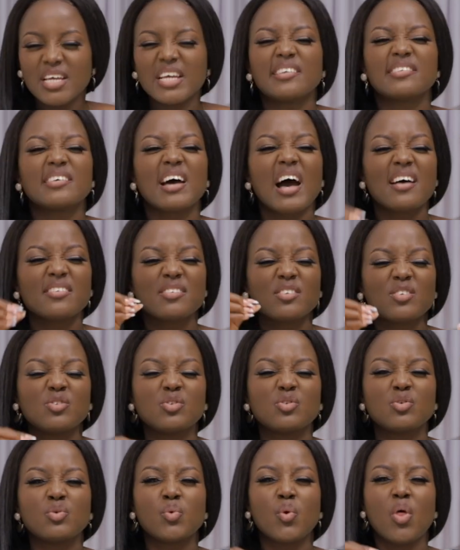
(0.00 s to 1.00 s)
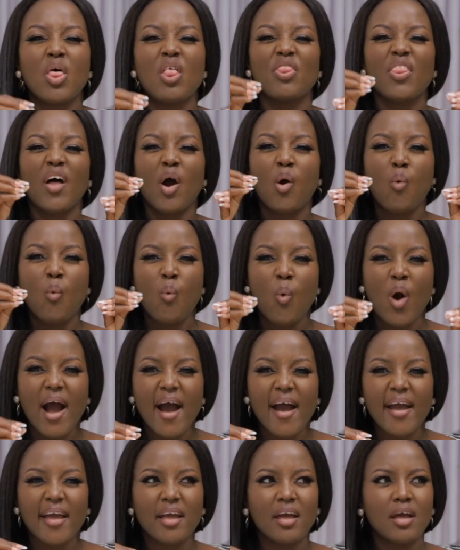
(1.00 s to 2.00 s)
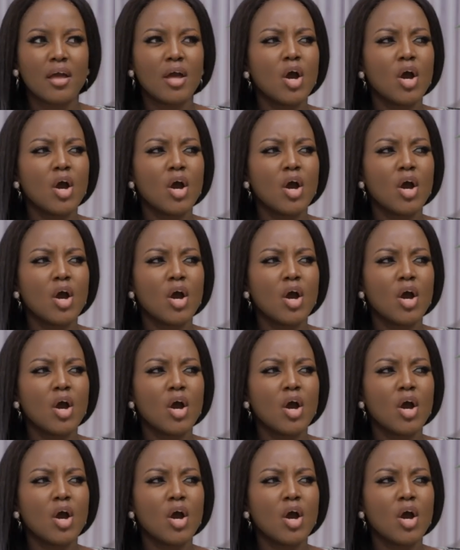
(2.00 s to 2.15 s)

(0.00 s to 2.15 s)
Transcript: It asks you the why.